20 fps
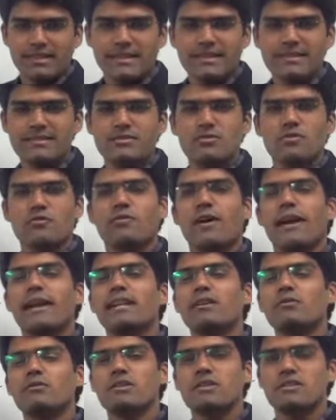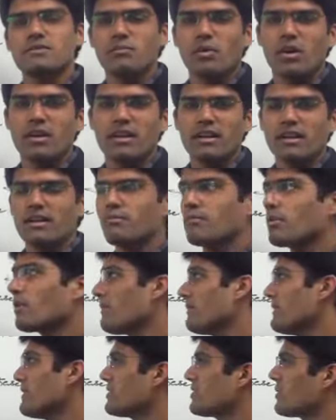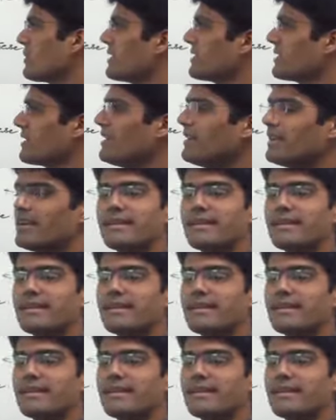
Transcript: that is to find out the smaller number of this question,